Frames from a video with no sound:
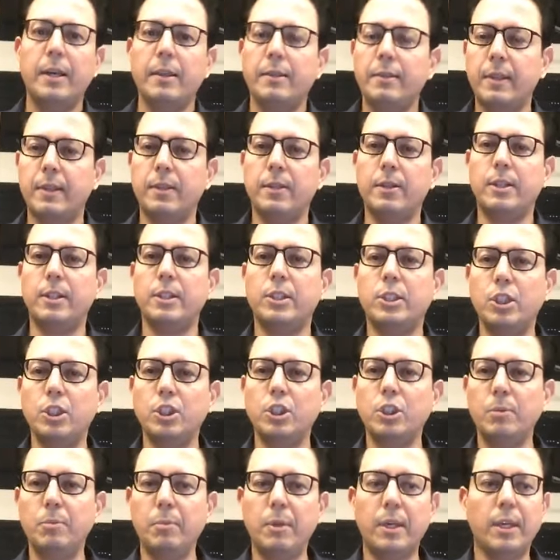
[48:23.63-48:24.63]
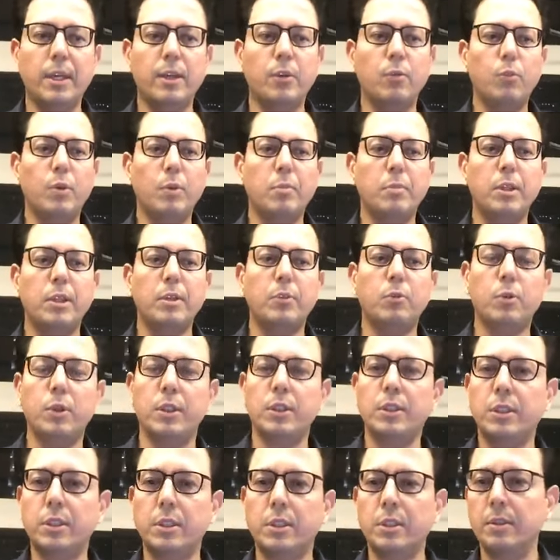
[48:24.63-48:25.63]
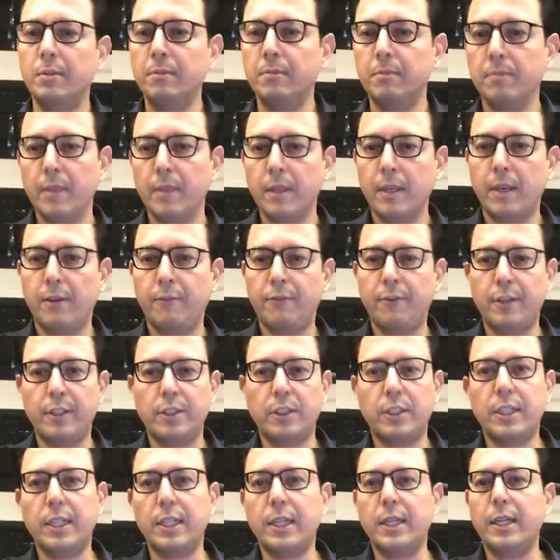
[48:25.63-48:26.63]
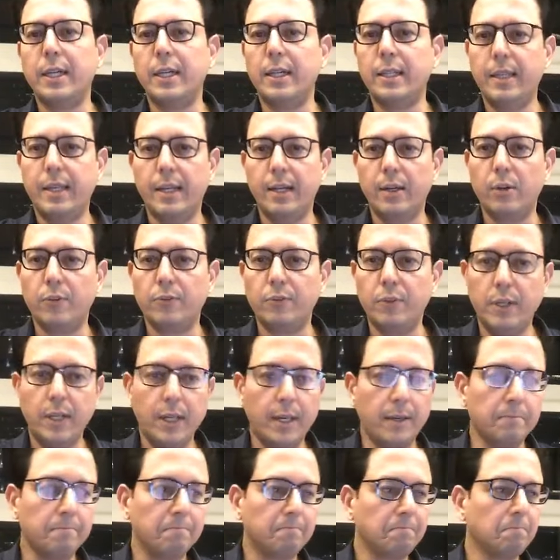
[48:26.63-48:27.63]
then the decision making will be the worst if it is taken at the end of the day.